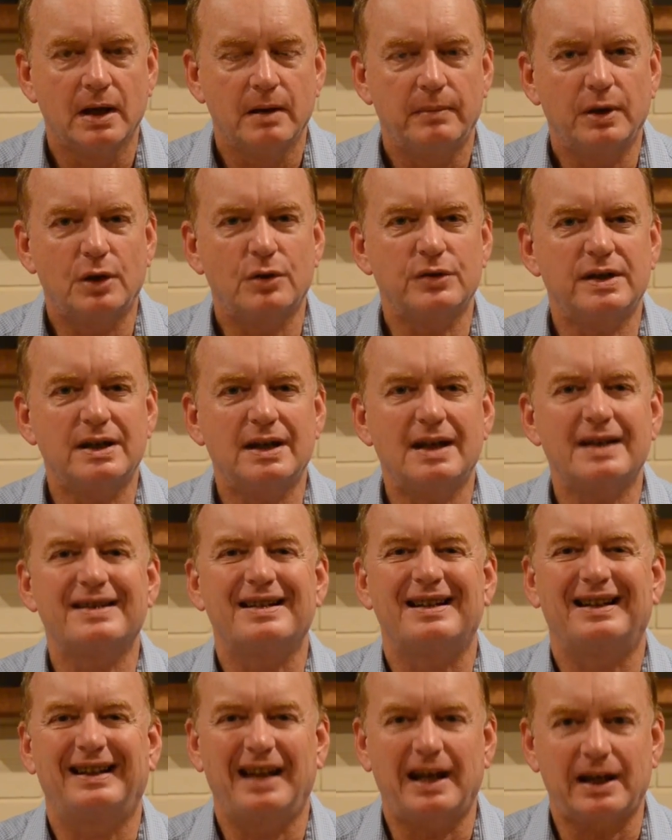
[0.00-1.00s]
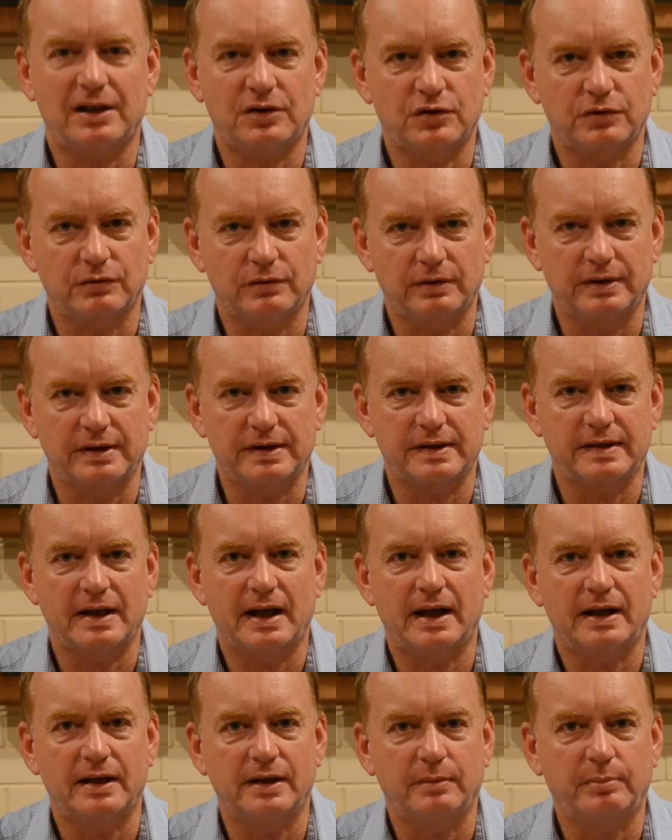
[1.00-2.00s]
because he does lecture at the
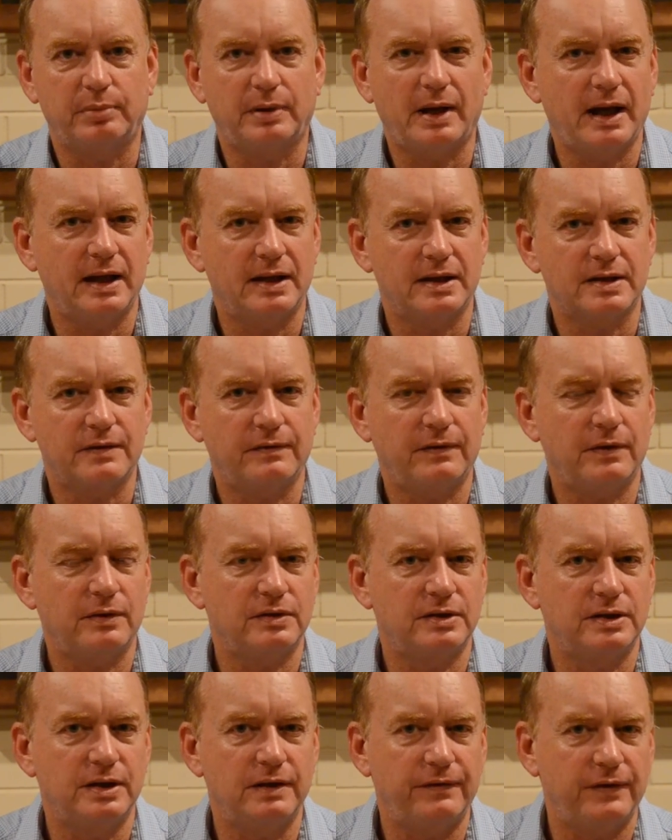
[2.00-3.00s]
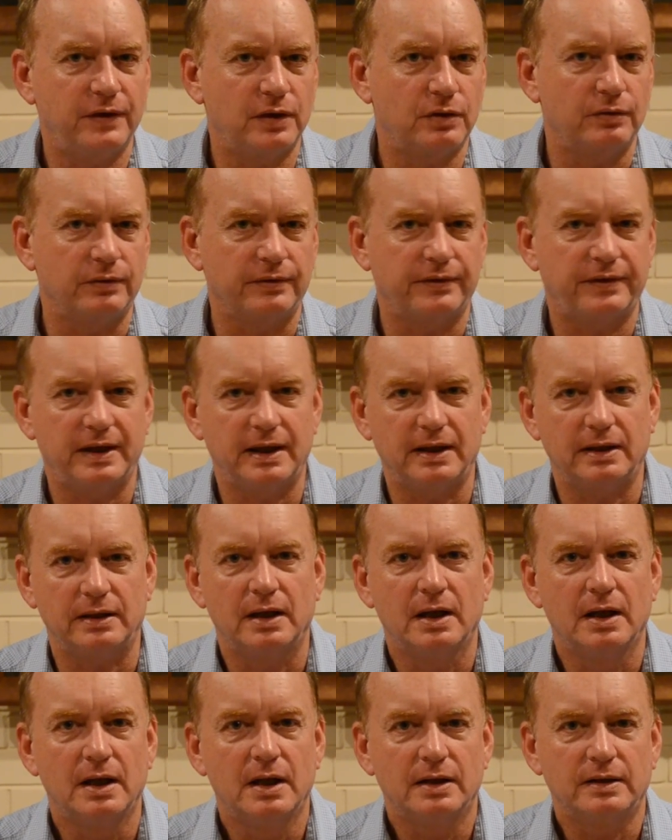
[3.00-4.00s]
start of the play, and it's a very difficult thing
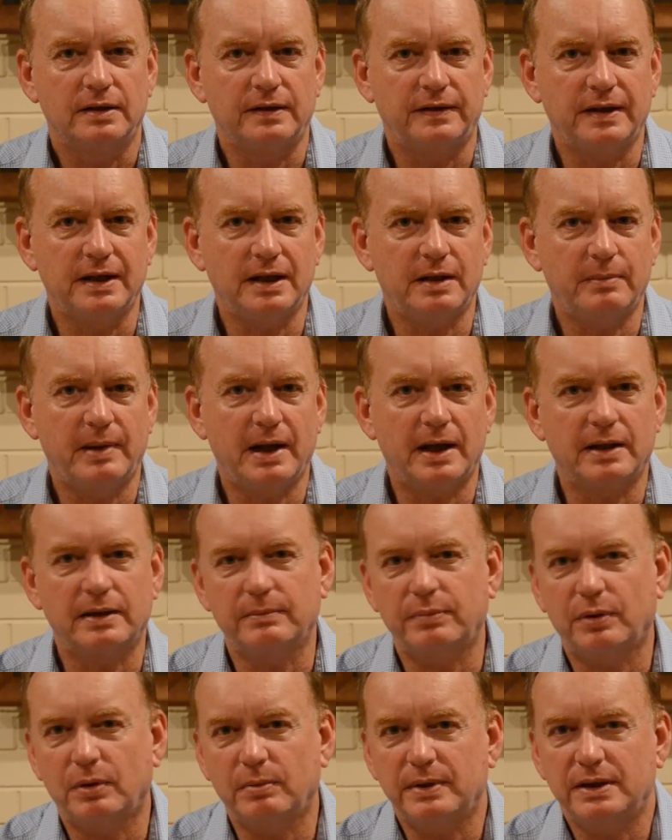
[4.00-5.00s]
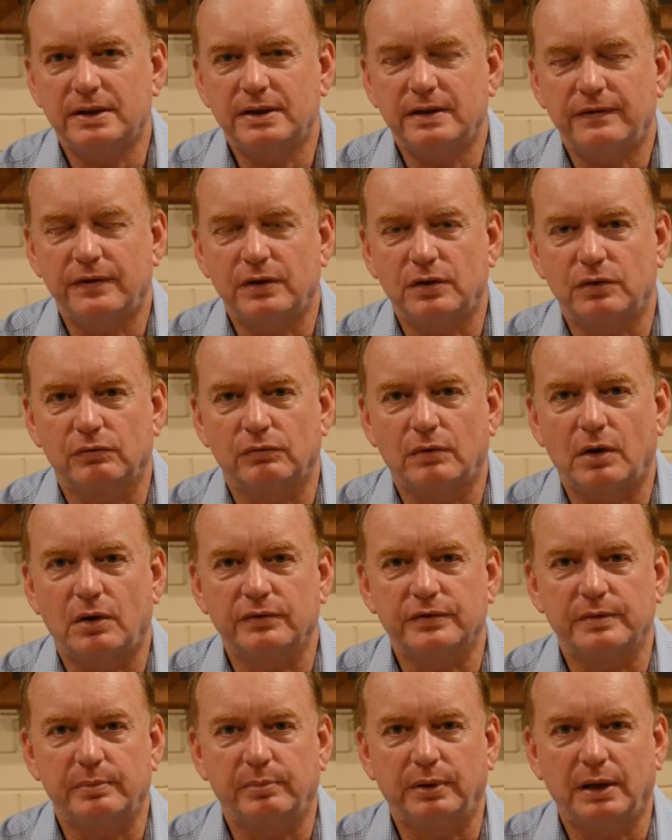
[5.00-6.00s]
to think about and probably a difficult role
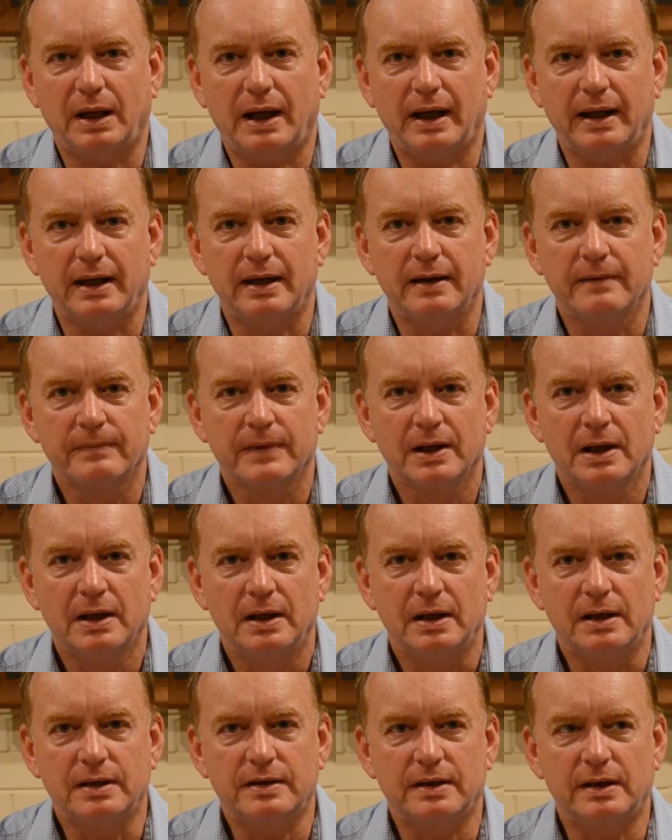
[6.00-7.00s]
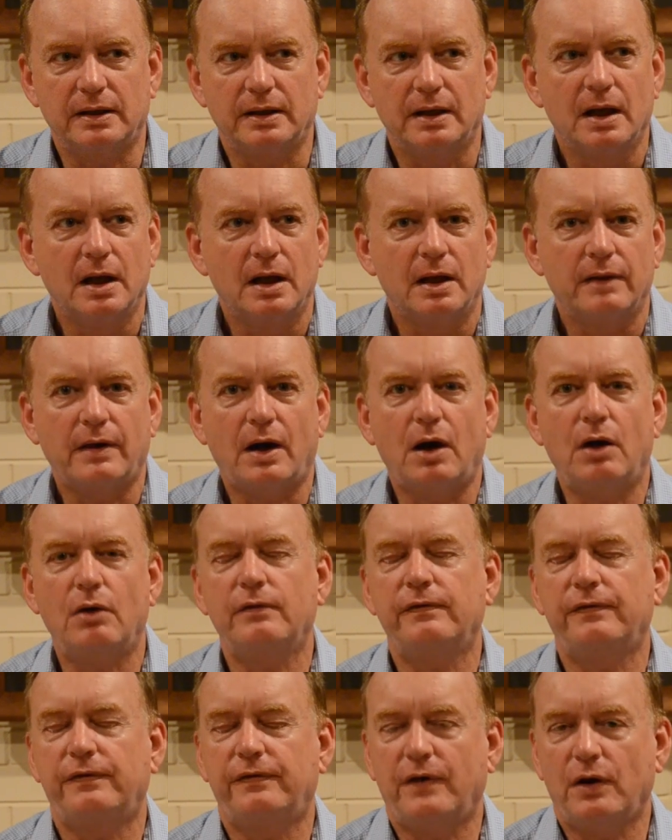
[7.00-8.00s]
to play, is that the whole
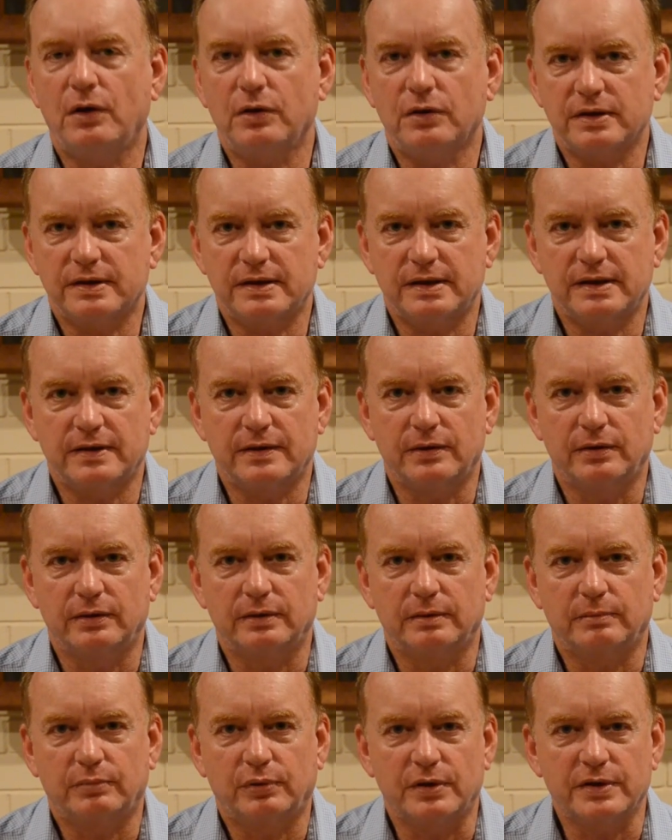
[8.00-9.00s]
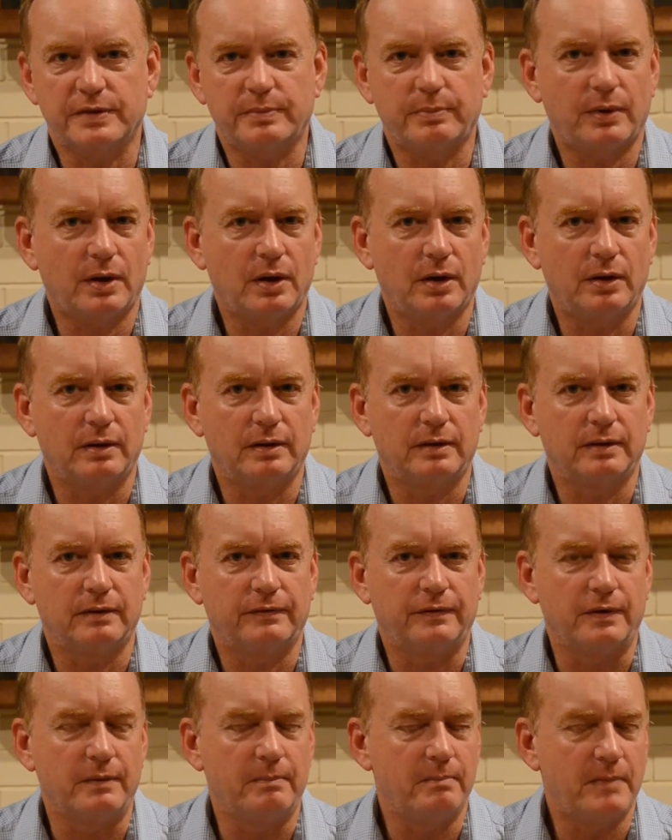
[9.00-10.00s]
focus is on Prospero
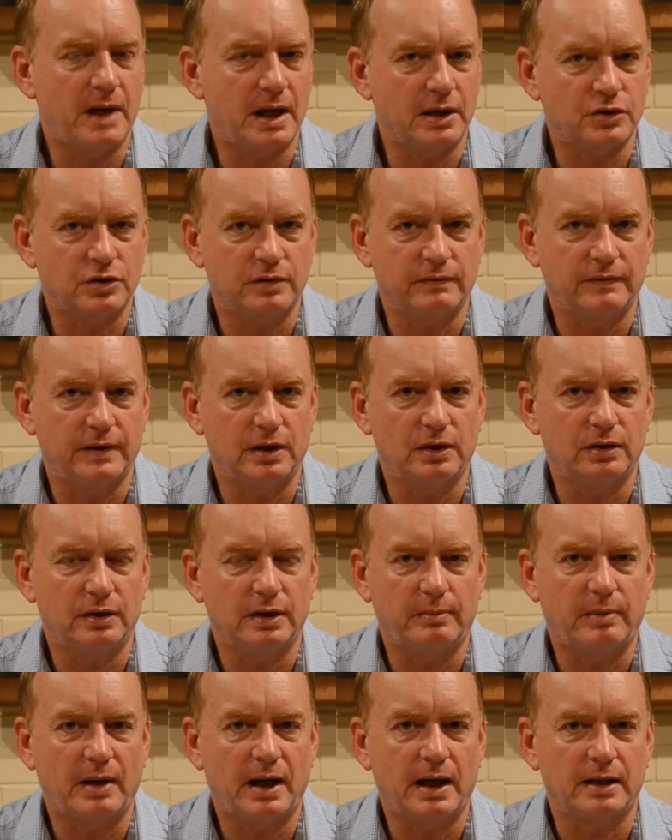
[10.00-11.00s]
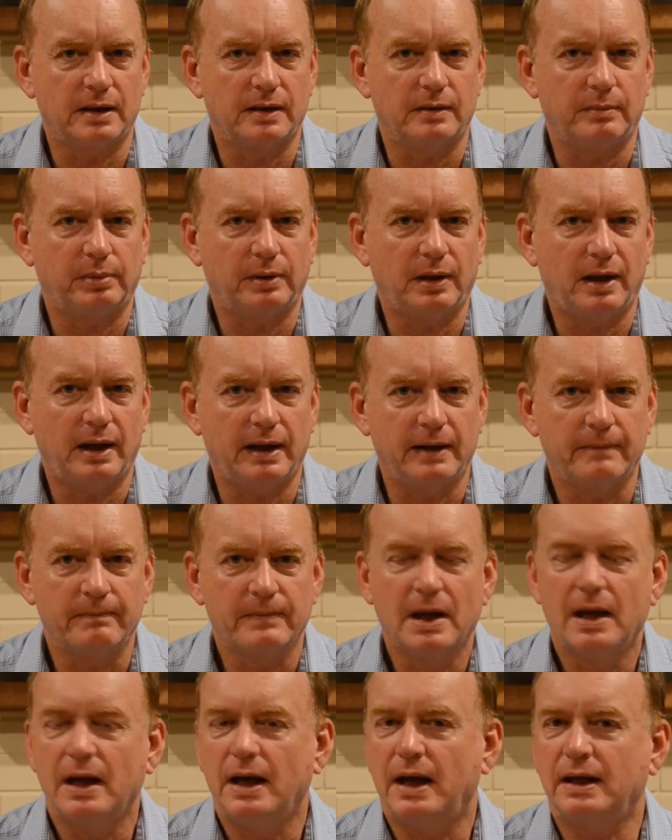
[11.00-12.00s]
for much of the early part of the play,
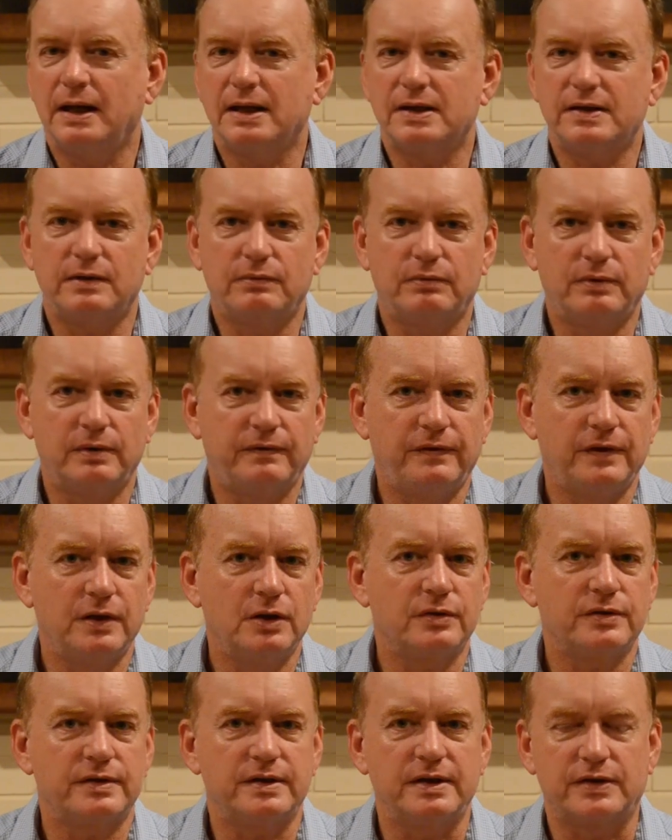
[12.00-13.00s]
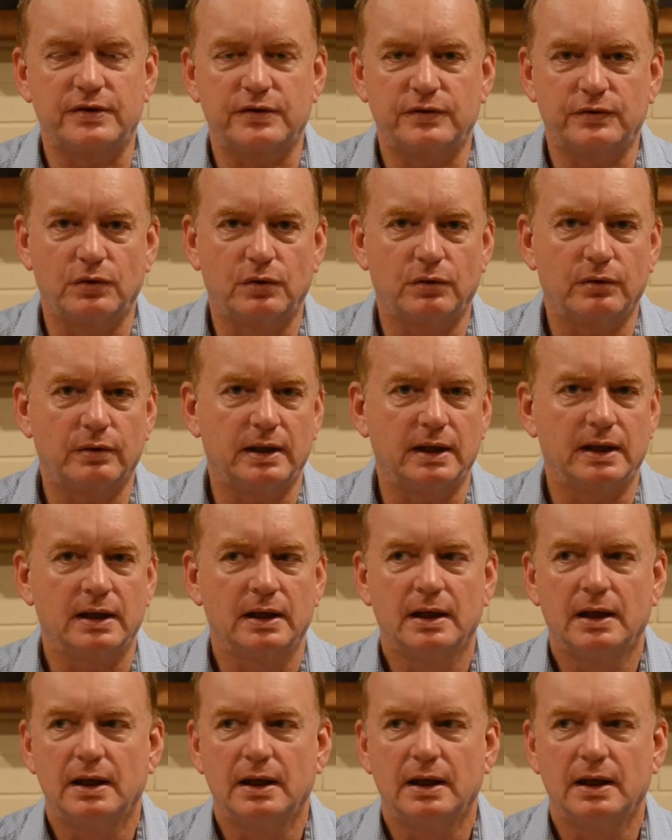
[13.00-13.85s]
and as he reveals his story,